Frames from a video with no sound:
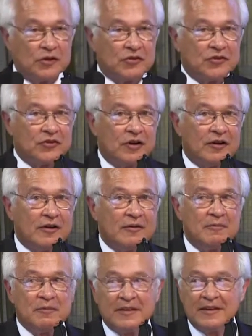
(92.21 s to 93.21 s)
which
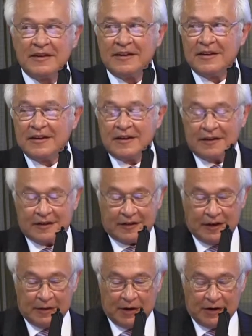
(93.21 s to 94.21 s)

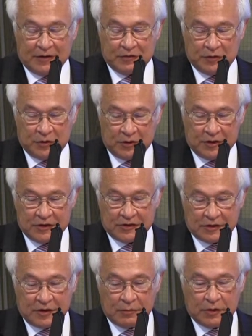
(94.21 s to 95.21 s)
came out a few years
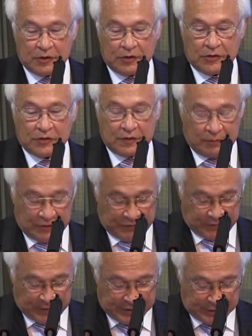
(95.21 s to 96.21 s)
ago because of the
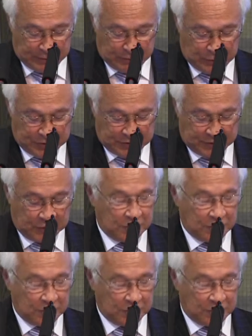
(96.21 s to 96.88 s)
referendum was, of